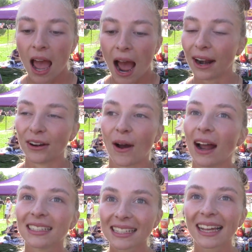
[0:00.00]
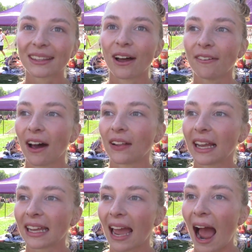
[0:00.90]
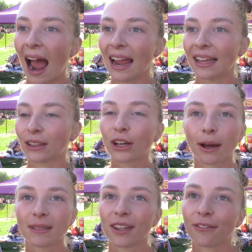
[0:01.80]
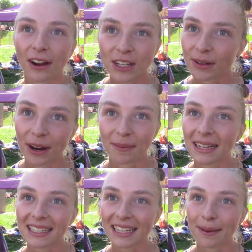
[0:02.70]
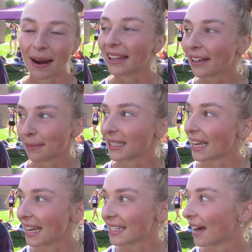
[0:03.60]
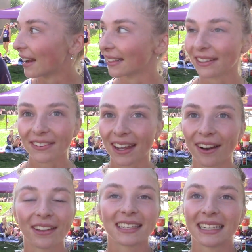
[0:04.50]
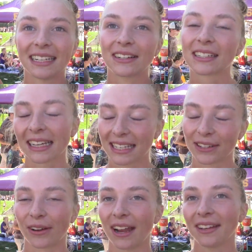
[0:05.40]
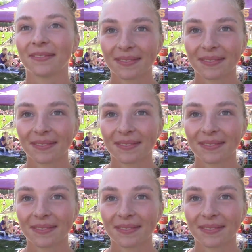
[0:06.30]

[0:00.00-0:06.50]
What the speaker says: I don't know, I just like love how like I look up to the freshmen on my team. I look up to Tessa and Olivia and all the seniors. Like, it's great.